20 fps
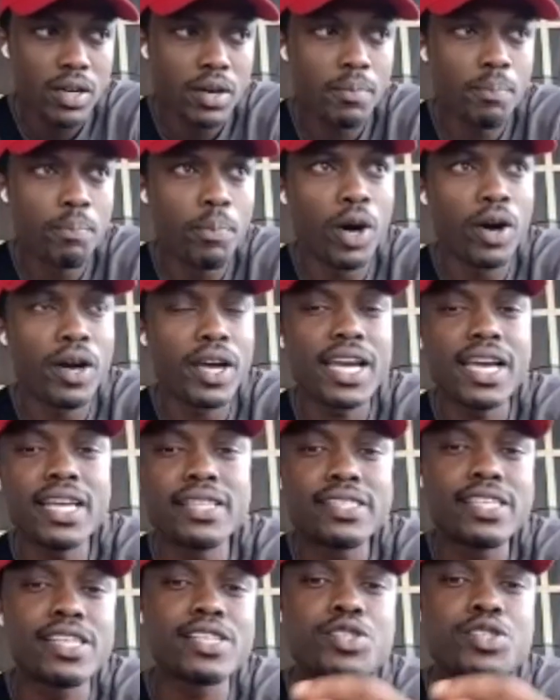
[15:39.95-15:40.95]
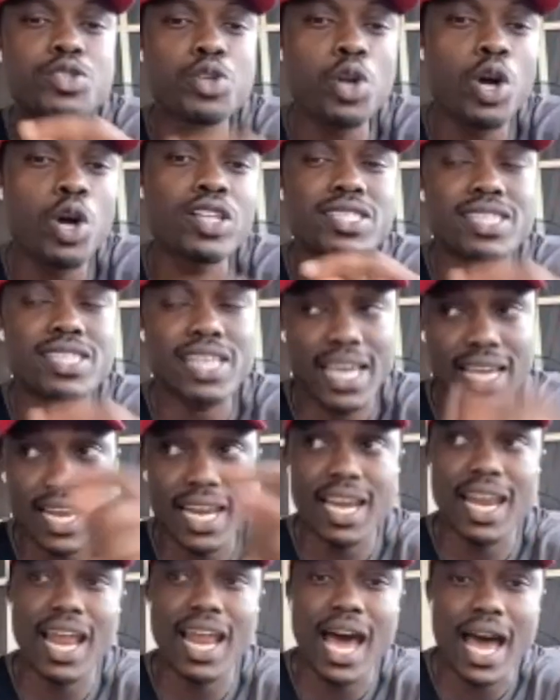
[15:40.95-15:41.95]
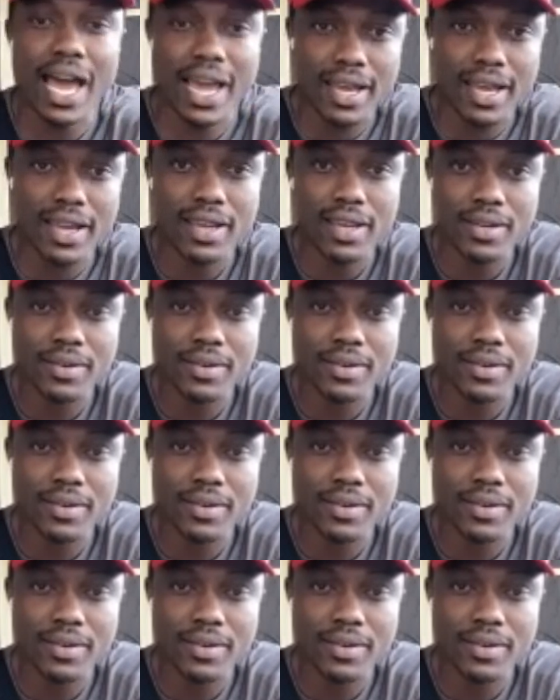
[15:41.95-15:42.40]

but it is not a lie